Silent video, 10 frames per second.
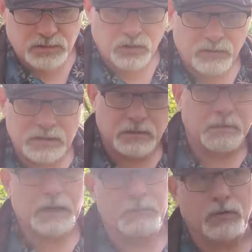stories of
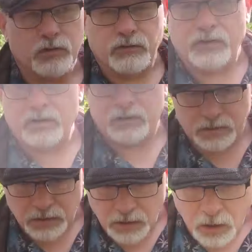people who've
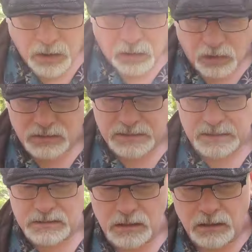heard
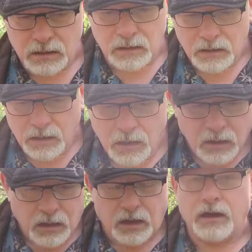horses,
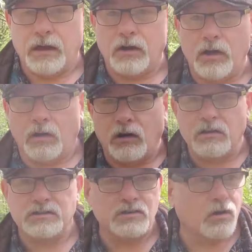
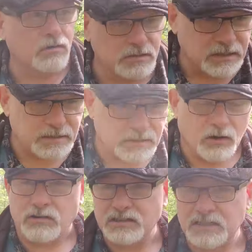horse noises,
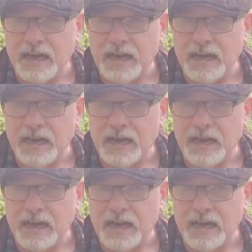horse